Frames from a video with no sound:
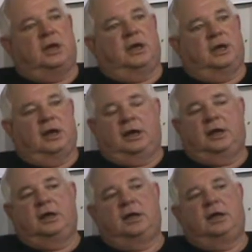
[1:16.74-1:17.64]

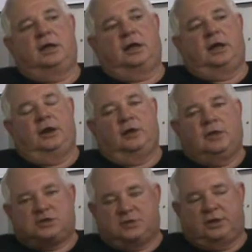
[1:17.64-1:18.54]
And I know
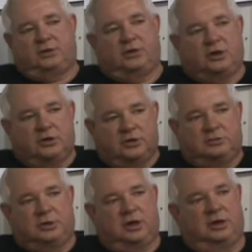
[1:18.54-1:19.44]
that's what they're
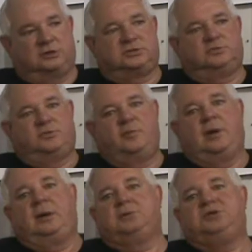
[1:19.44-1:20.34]
doing because we
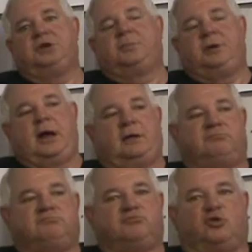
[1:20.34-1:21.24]
probably shipped out
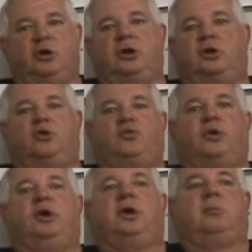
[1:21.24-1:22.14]

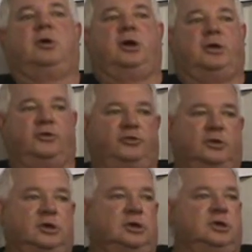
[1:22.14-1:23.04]
320 amp breakers
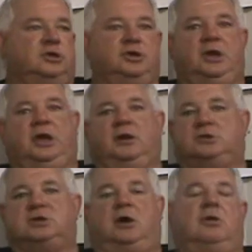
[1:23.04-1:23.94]
to
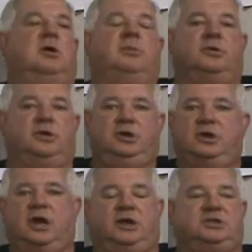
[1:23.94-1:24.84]
dealers all over the
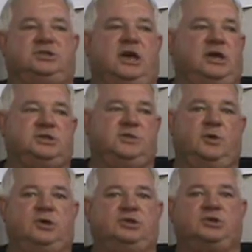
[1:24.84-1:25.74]
United States. It
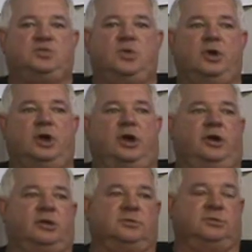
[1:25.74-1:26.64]
wasn't just one
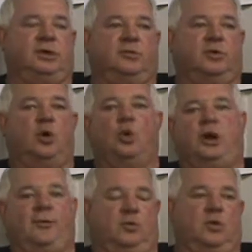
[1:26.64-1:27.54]
area, they were
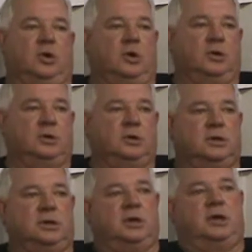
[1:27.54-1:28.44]
going everywhere.
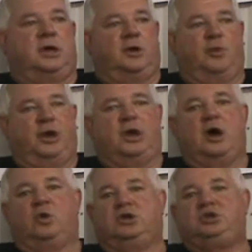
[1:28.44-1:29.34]
And we didn't
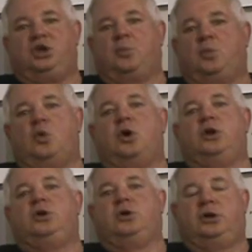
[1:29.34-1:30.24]
only ship
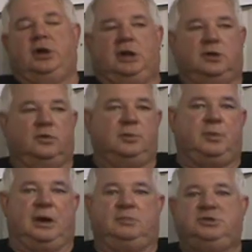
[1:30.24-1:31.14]
one to a dealer, we'd
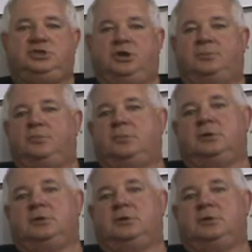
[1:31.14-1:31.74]
probably ship